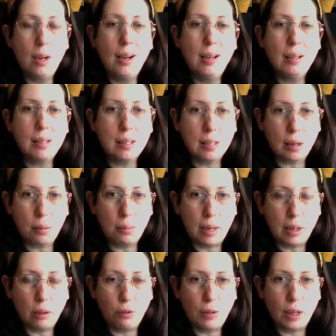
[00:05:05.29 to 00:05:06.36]
Some
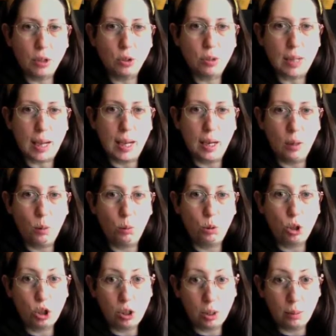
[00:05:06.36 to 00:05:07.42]
manufacturers add oak
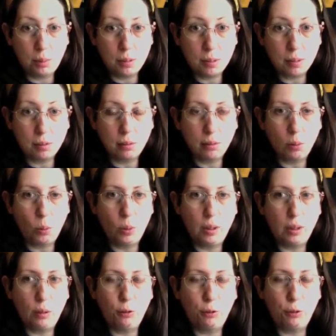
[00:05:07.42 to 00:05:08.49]
chips when
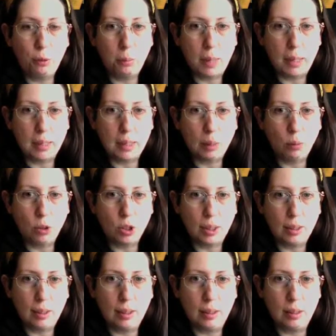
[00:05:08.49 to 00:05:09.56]
they're fermenting, which I
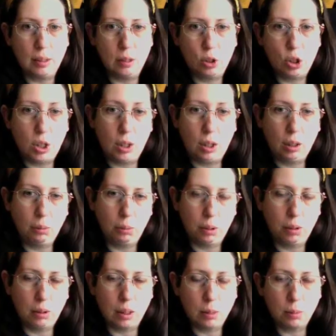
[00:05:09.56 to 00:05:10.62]
think is cheating, but
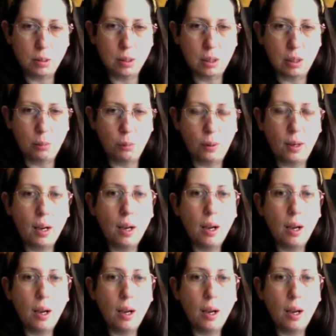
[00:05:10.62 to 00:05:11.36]
that's beside the point.